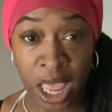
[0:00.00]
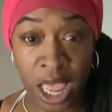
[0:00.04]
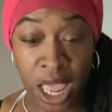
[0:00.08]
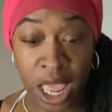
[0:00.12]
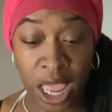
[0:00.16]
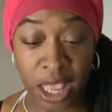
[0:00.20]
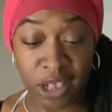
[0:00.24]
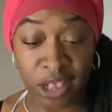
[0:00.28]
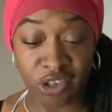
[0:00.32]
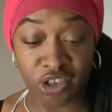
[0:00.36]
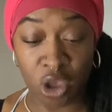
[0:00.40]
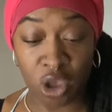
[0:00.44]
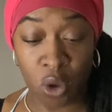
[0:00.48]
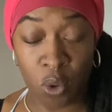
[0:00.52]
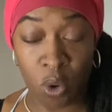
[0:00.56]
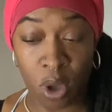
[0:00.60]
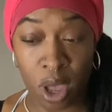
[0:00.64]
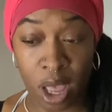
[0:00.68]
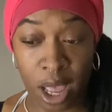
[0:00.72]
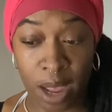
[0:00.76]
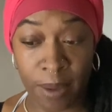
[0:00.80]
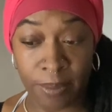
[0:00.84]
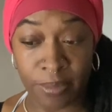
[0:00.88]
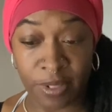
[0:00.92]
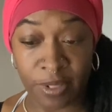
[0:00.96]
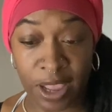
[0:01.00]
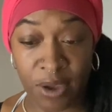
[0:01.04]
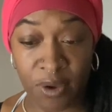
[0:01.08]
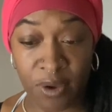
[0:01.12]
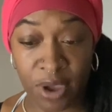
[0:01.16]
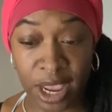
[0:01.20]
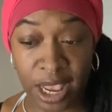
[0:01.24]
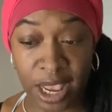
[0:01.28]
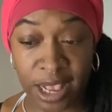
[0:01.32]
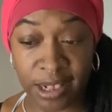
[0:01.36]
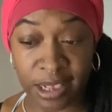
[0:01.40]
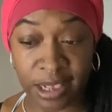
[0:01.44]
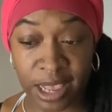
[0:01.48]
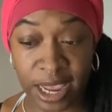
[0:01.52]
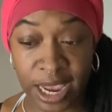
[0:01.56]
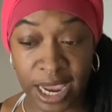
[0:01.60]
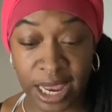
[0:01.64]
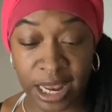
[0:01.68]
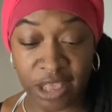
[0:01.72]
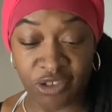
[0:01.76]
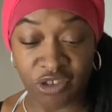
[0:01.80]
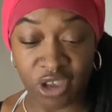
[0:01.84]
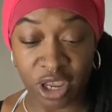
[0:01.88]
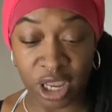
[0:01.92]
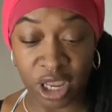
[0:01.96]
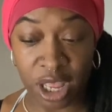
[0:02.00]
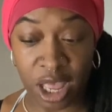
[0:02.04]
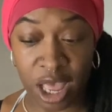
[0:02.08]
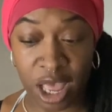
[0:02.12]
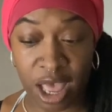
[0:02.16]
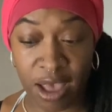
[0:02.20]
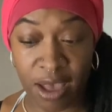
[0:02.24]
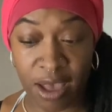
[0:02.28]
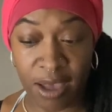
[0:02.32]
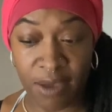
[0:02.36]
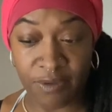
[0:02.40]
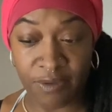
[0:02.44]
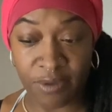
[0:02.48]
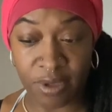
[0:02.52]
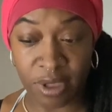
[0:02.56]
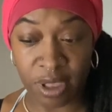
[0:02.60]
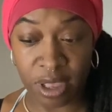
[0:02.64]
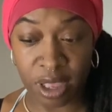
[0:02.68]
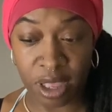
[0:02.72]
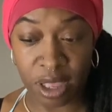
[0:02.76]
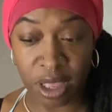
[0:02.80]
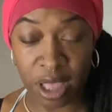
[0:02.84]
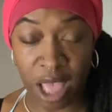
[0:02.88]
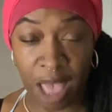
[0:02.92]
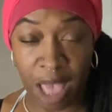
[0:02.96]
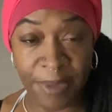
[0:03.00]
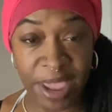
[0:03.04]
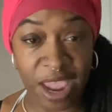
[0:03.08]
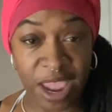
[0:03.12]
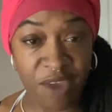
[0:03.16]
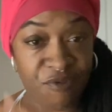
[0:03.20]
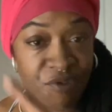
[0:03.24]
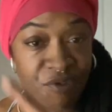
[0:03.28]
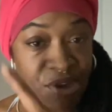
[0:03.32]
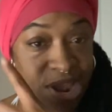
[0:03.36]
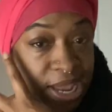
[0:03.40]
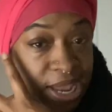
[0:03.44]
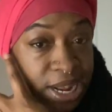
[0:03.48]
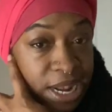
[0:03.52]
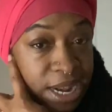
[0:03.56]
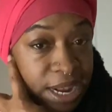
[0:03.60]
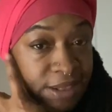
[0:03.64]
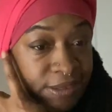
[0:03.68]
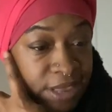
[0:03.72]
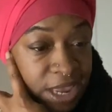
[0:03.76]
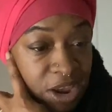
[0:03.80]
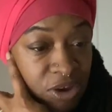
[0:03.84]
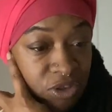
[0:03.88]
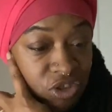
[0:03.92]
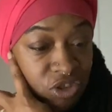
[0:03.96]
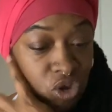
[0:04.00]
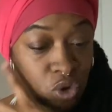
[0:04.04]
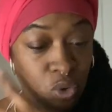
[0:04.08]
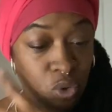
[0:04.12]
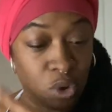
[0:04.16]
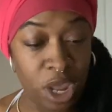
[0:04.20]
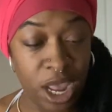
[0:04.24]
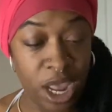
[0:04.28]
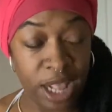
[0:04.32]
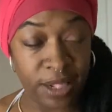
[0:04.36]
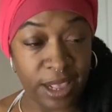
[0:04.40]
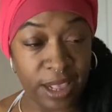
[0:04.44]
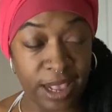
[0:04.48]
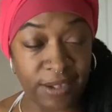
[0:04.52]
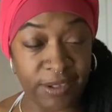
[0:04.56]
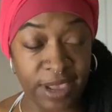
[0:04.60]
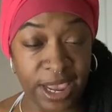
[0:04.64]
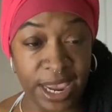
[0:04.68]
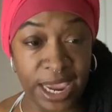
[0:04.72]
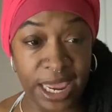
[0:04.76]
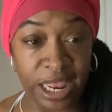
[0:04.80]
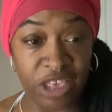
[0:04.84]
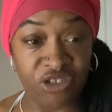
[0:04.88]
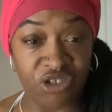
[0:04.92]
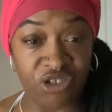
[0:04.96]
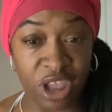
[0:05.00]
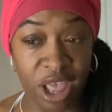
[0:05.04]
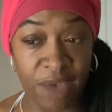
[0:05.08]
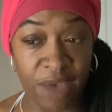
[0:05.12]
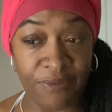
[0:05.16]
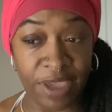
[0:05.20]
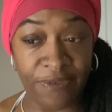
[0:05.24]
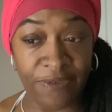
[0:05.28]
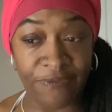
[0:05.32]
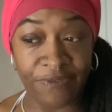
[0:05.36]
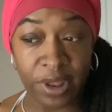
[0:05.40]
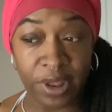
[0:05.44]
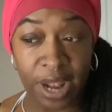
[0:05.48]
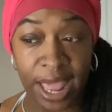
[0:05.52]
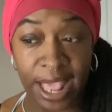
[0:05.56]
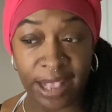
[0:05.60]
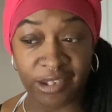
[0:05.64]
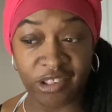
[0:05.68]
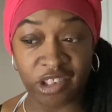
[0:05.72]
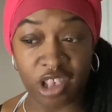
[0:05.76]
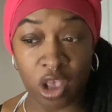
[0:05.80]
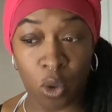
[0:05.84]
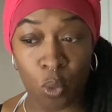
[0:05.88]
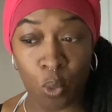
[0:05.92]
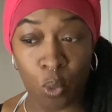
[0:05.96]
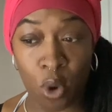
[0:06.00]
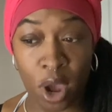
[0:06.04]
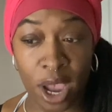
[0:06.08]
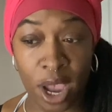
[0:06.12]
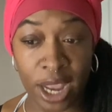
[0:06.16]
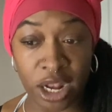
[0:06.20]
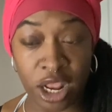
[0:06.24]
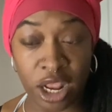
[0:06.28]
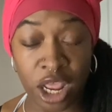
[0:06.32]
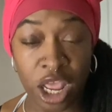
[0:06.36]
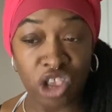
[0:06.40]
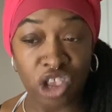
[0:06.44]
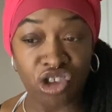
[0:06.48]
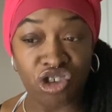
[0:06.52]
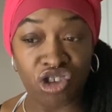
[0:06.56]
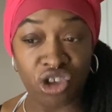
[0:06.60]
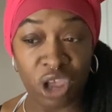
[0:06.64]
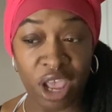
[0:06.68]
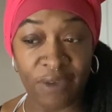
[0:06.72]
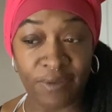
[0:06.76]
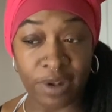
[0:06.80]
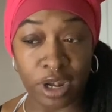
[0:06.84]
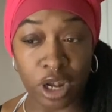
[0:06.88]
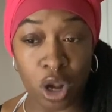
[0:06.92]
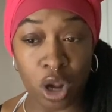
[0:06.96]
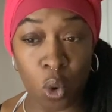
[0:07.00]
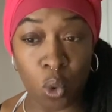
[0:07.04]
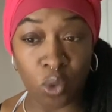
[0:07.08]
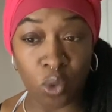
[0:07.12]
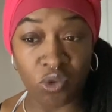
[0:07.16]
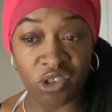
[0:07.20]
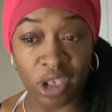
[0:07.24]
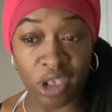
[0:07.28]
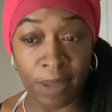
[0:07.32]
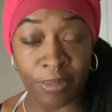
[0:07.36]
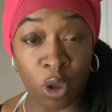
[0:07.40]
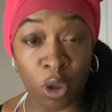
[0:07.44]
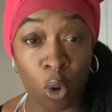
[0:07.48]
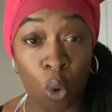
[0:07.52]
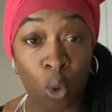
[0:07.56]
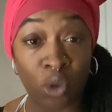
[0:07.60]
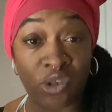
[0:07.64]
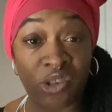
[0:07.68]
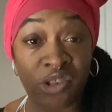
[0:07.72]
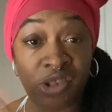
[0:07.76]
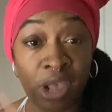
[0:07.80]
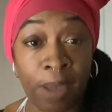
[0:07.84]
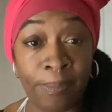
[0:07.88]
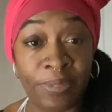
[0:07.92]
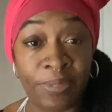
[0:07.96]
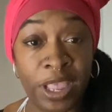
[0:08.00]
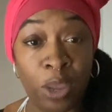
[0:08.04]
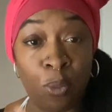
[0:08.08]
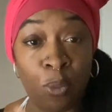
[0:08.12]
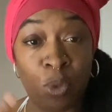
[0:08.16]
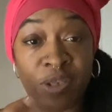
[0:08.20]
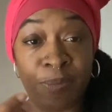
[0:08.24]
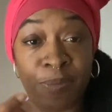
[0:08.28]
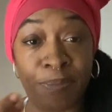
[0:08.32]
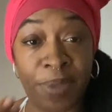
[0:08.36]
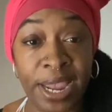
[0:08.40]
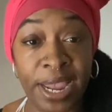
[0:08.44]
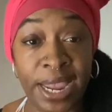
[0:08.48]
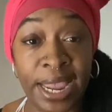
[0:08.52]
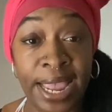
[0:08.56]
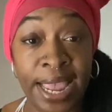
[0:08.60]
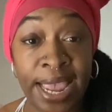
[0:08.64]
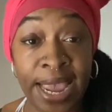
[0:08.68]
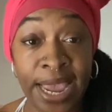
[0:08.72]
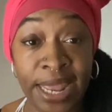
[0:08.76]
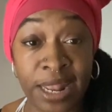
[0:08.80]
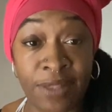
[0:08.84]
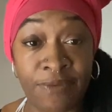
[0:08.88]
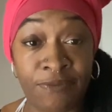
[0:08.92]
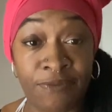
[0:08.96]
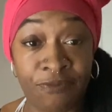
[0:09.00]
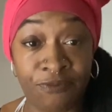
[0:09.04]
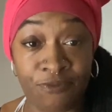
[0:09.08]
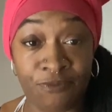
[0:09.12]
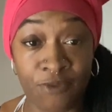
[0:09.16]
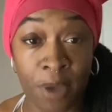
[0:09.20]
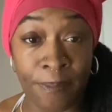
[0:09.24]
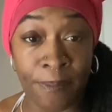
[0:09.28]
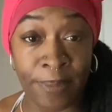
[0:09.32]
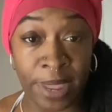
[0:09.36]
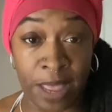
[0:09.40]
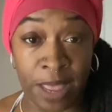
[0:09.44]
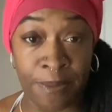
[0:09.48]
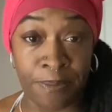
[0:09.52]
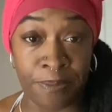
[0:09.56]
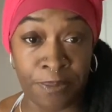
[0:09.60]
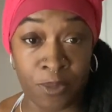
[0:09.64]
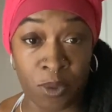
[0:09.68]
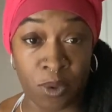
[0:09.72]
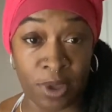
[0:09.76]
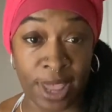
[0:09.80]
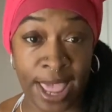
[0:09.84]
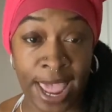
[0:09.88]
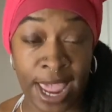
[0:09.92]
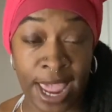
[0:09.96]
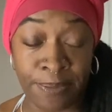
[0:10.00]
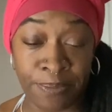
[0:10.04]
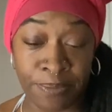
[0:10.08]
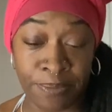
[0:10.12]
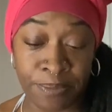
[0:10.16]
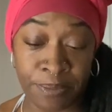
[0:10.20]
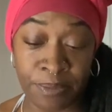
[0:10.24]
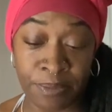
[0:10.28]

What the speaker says: And so there is an energy of, I'm hearing ringing in this ear too, there's an energy of he feel like someone should have known something, or something was being hidden from him, okay?